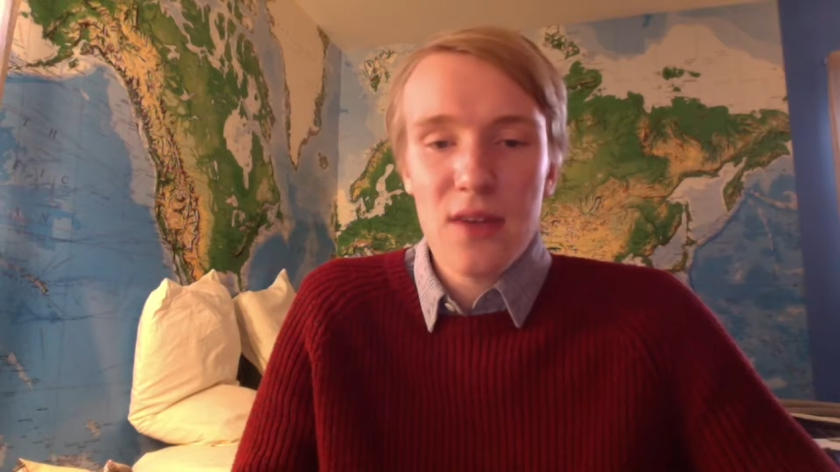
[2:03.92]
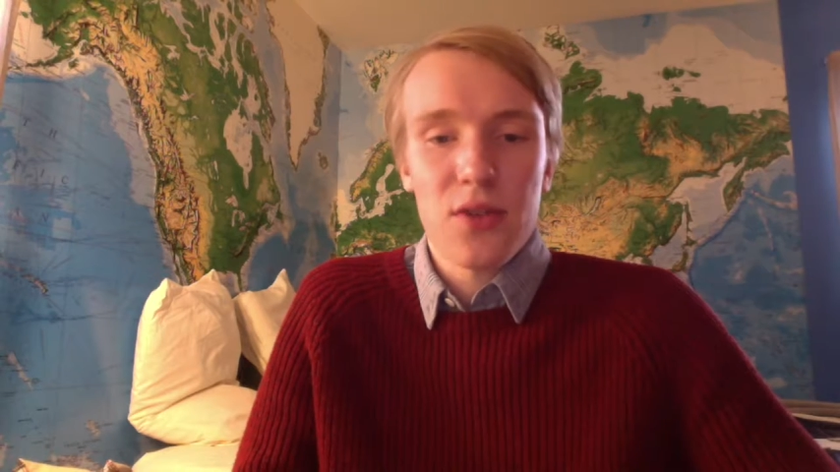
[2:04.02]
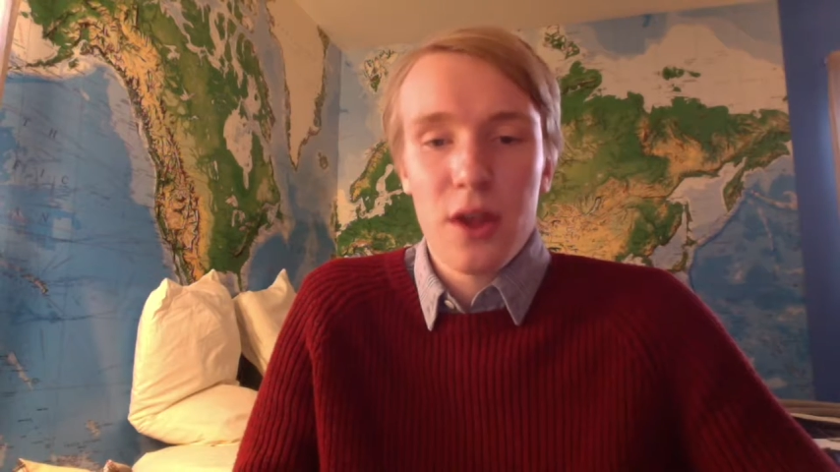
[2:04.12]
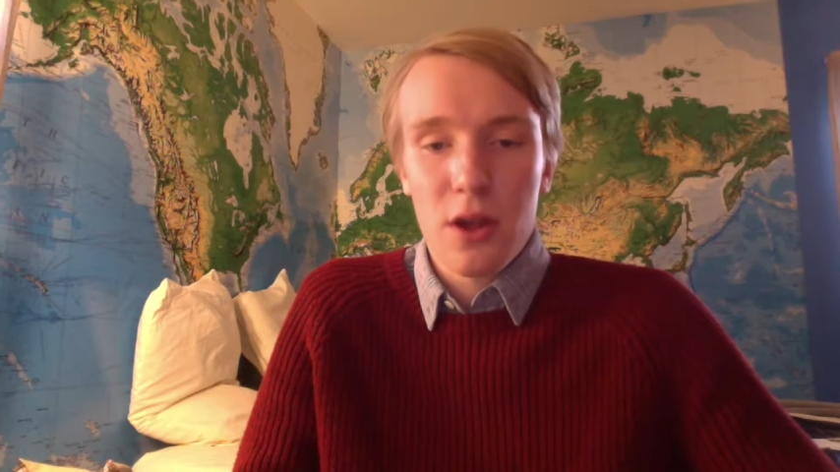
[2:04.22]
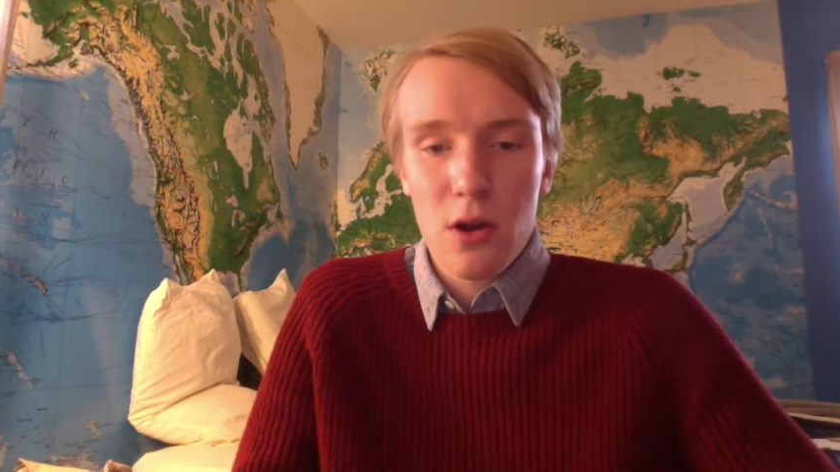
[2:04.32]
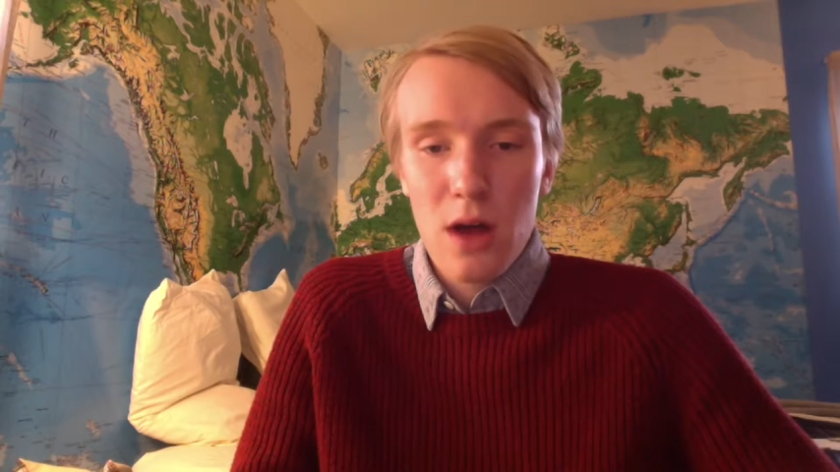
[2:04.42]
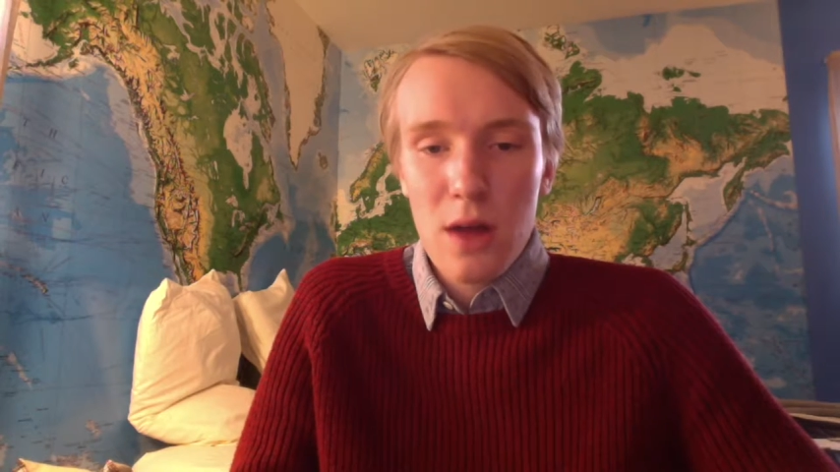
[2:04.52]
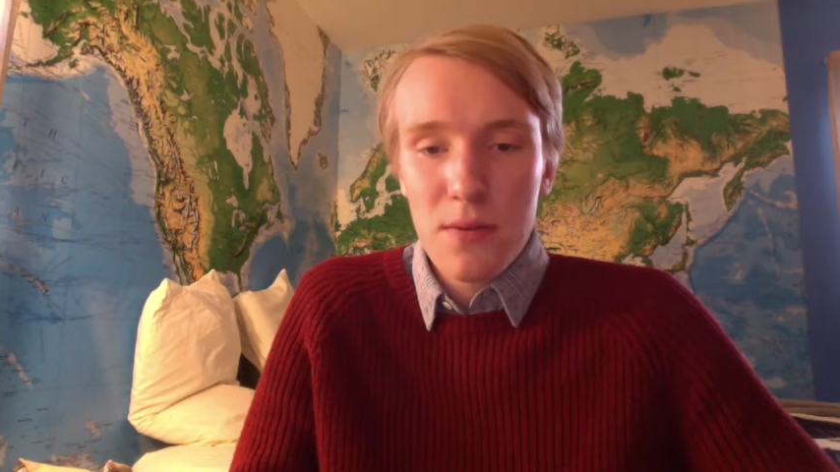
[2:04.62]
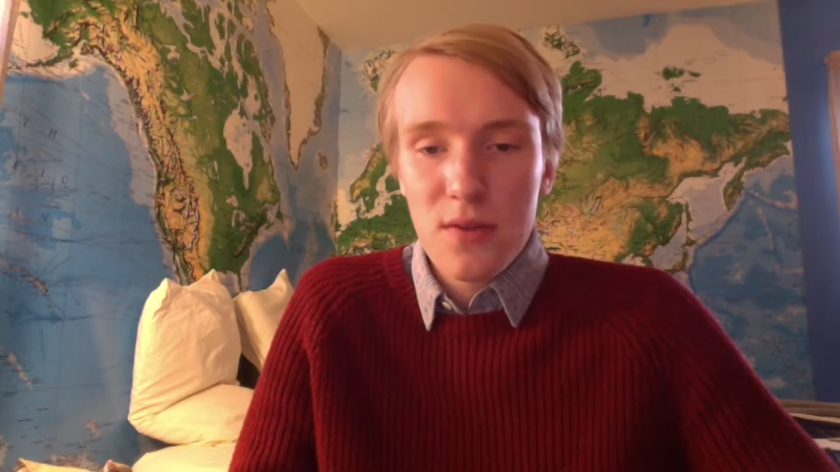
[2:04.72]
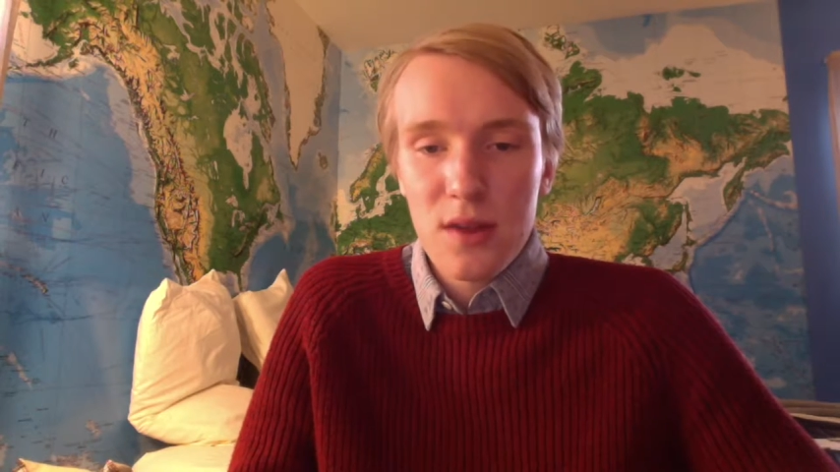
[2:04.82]
they grow
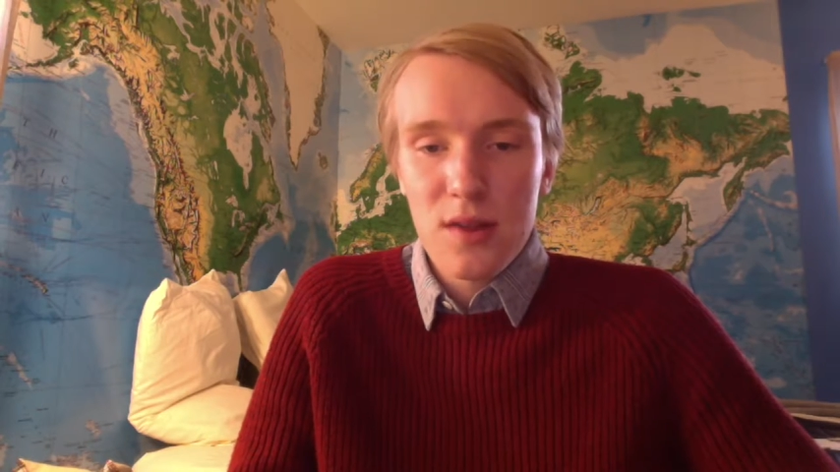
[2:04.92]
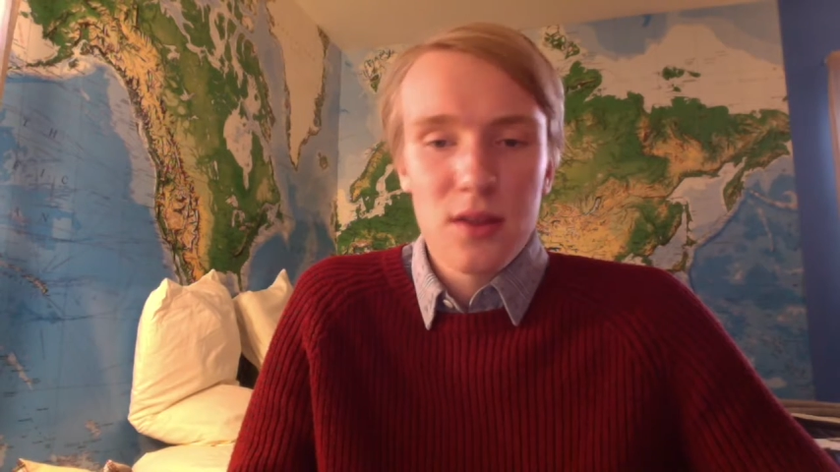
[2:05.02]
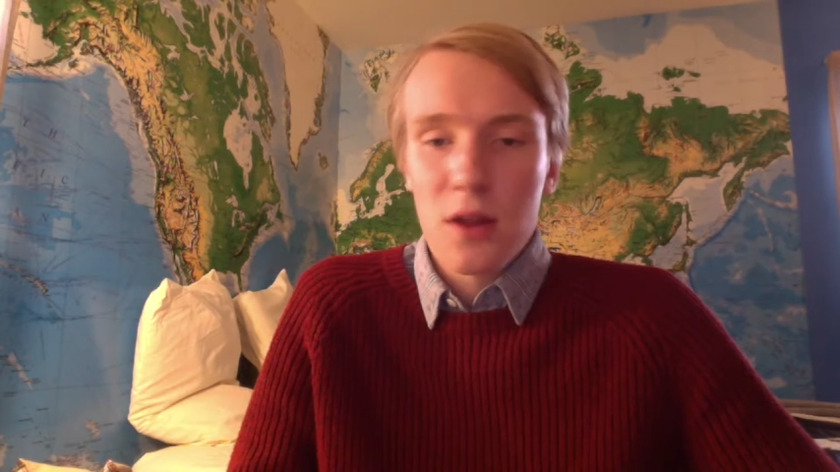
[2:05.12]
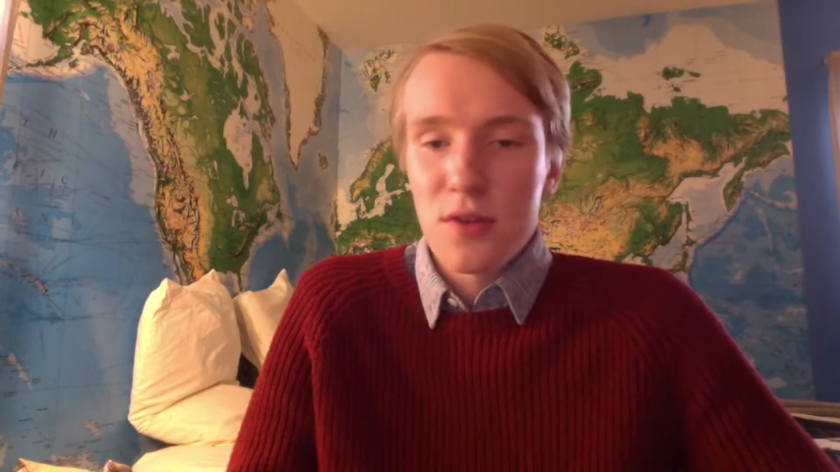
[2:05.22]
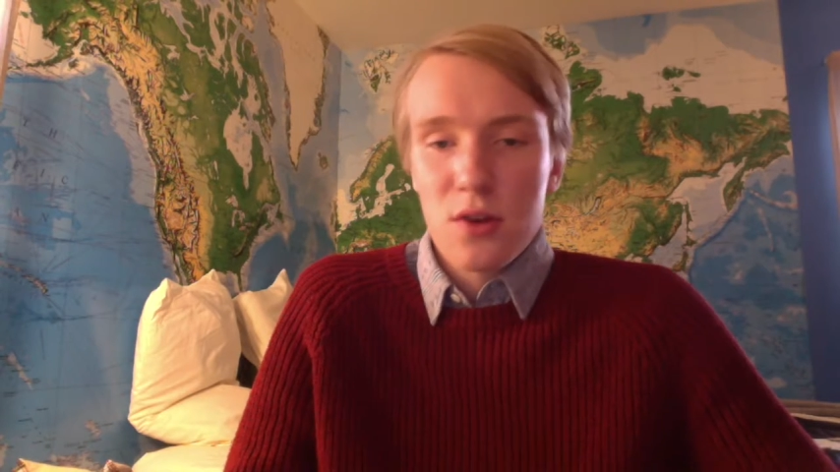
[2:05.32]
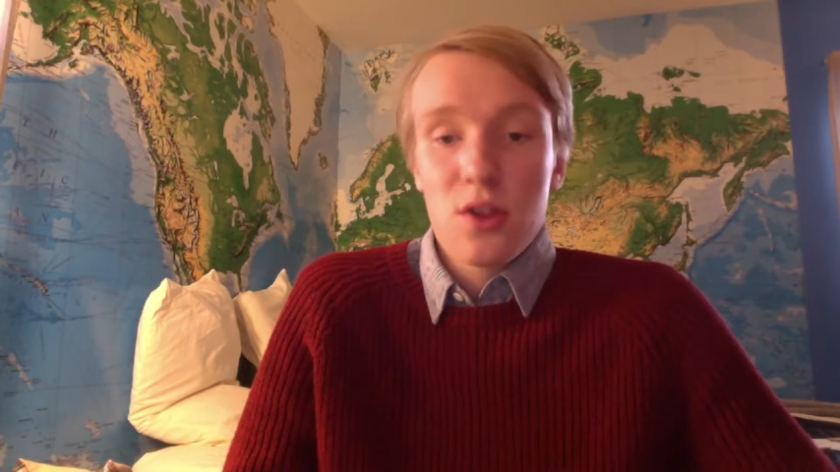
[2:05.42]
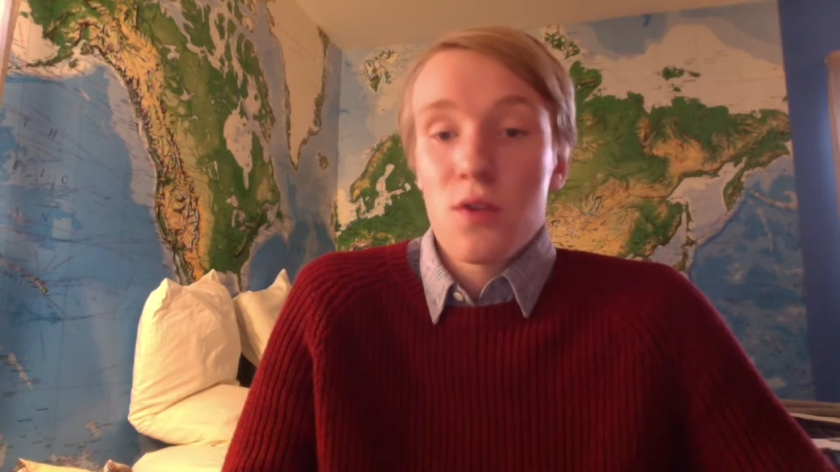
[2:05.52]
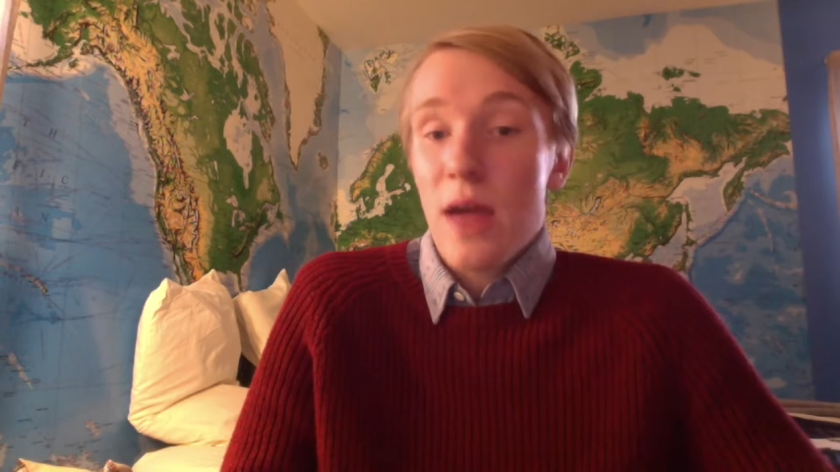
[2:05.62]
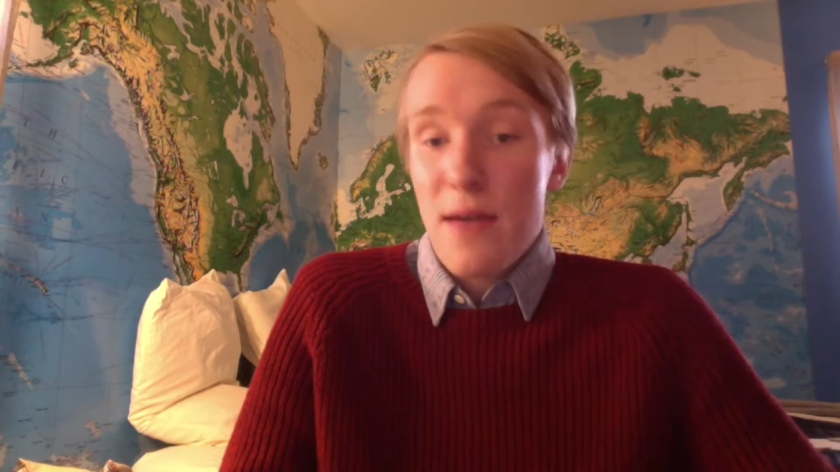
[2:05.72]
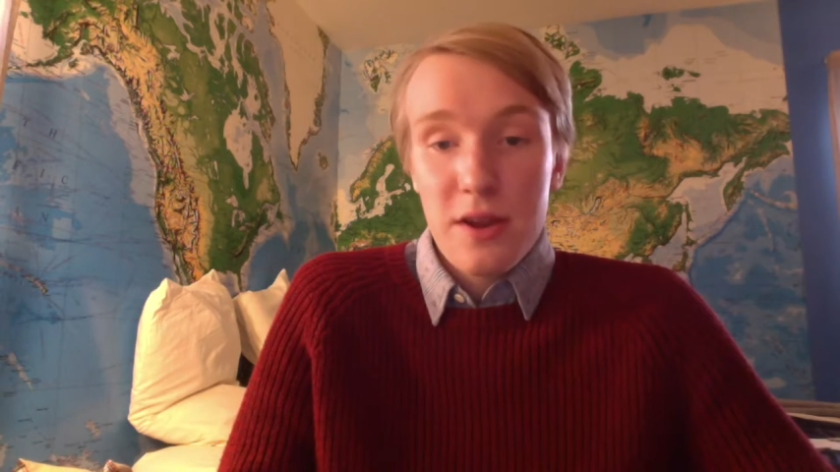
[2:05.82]
up since adults are
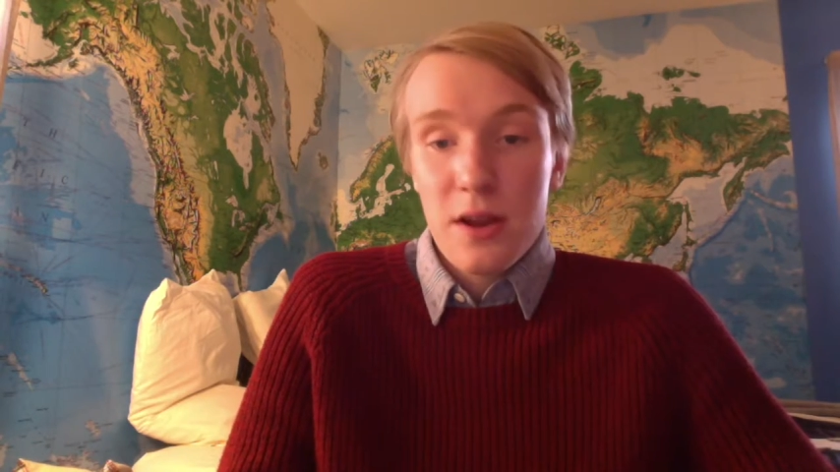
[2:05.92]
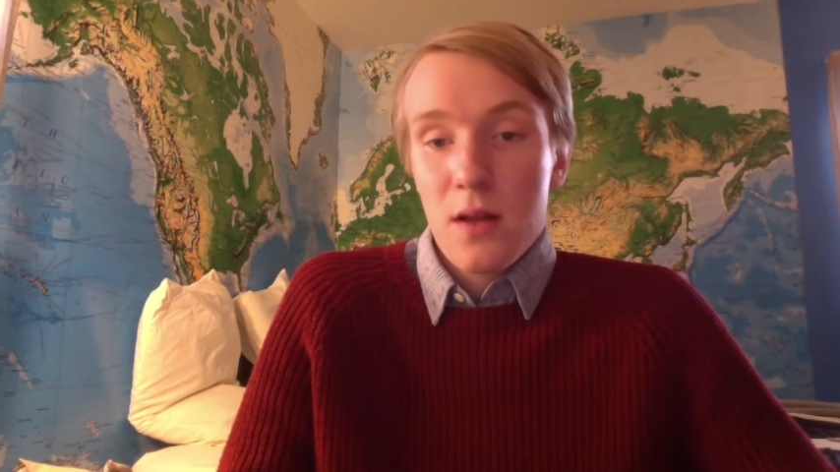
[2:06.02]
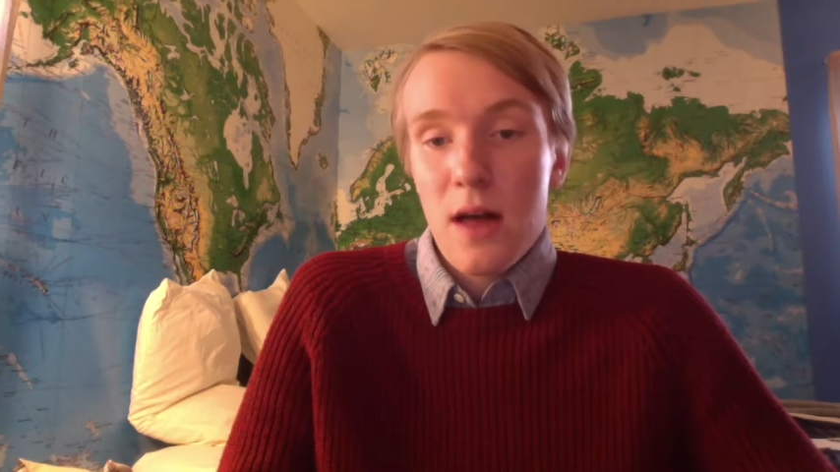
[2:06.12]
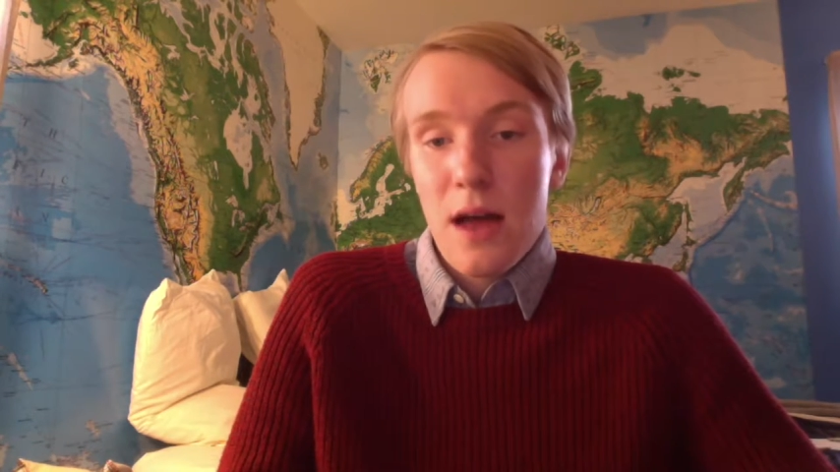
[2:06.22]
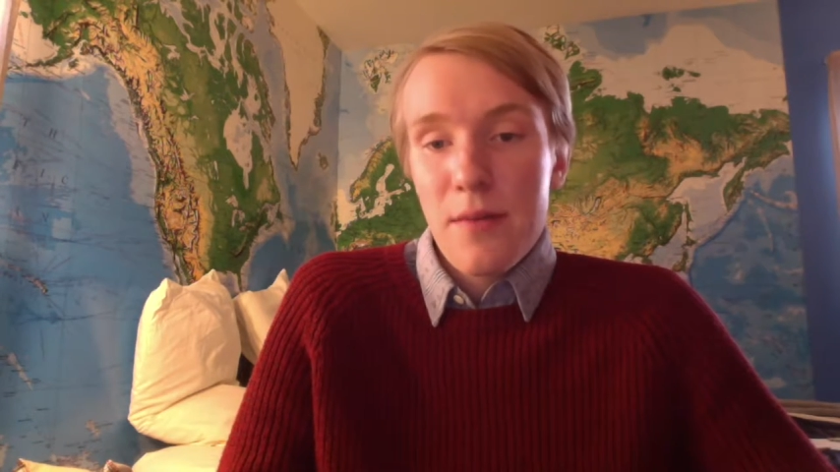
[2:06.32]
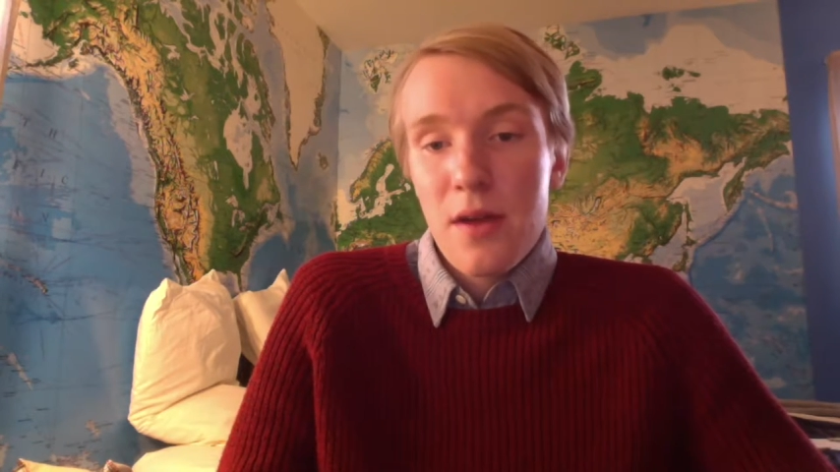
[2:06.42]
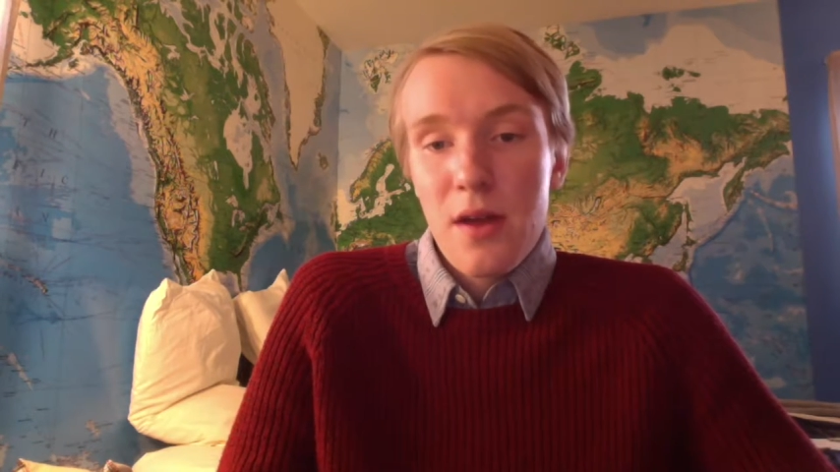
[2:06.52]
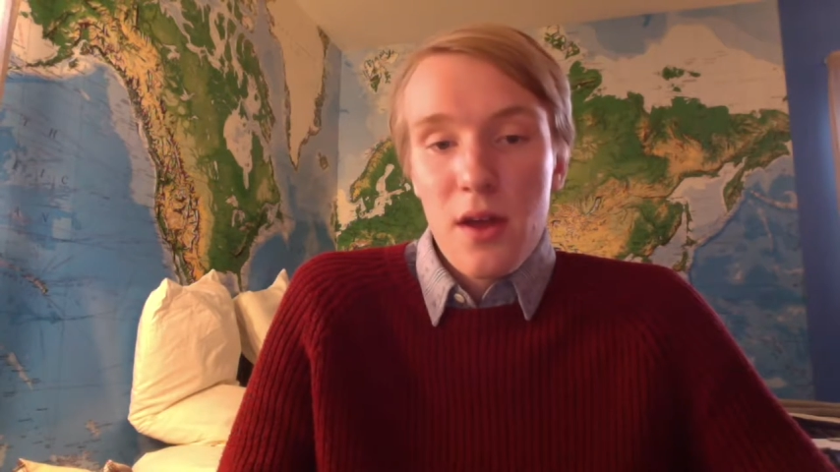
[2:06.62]
too heavy to climb.